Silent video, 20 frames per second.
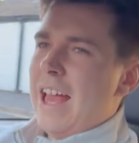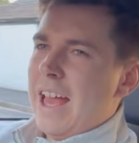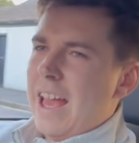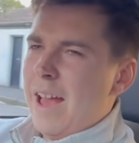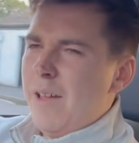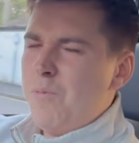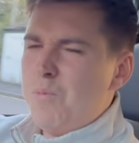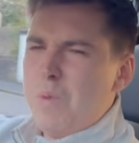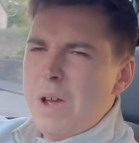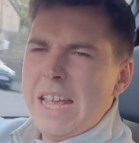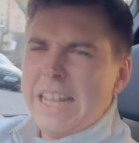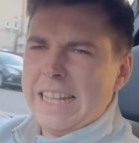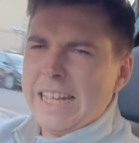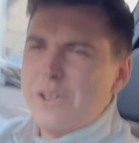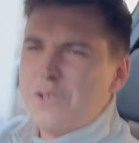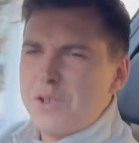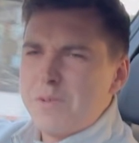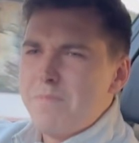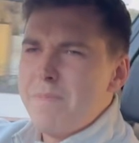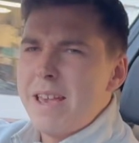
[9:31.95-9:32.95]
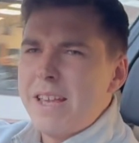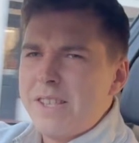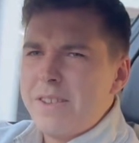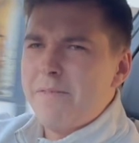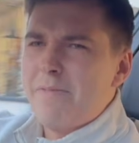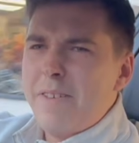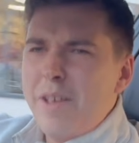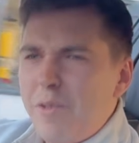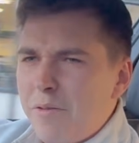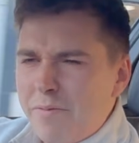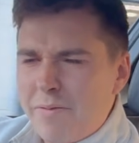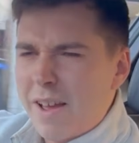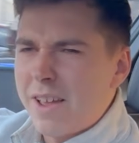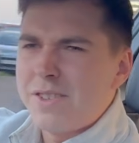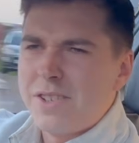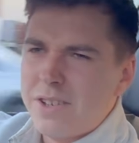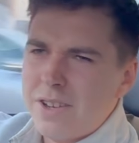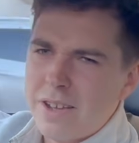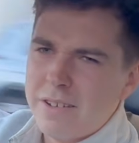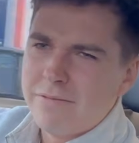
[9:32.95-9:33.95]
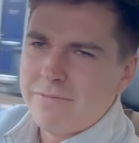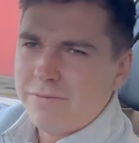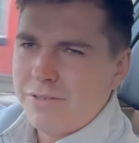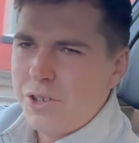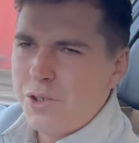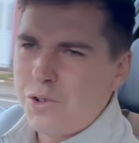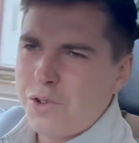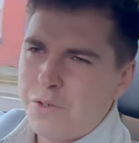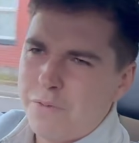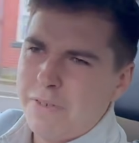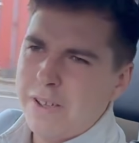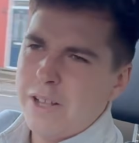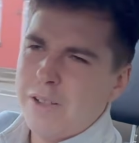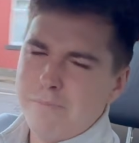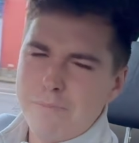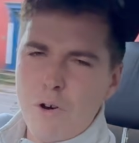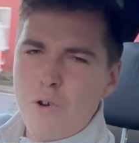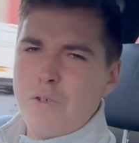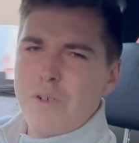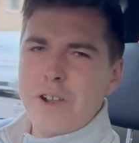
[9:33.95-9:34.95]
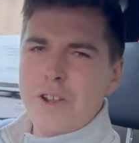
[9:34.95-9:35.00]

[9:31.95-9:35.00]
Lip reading: and weirdly, it just makes it feel faster. You just feel more